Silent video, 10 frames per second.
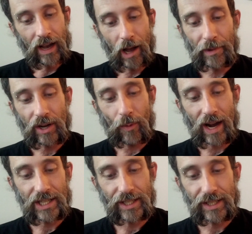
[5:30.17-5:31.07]
I'm going to go
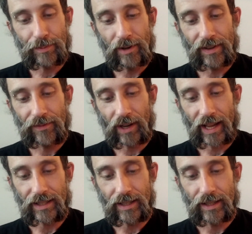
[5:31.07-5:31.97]
watch this movie for
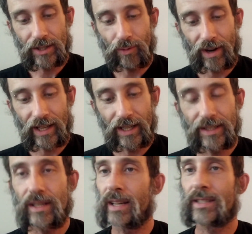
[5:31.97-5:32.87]
like the
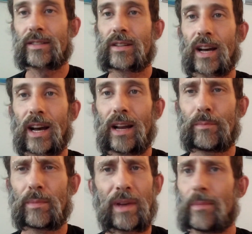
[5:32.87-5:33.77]
26th
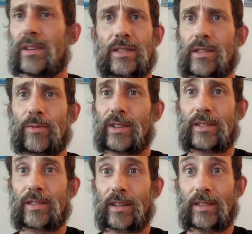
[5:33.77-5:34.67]
time. Maybe it's the
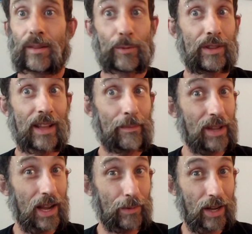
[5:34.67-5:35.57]
26th. Wouldn't that
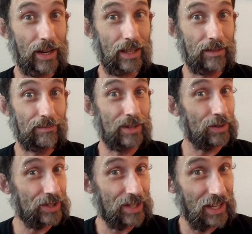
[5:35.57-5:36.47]
be ironic?
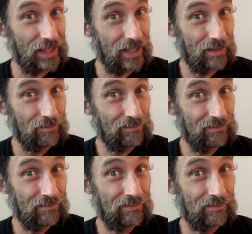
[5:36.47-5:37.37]
Don't you think?
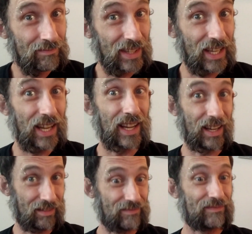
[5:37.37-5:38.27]
Yeah.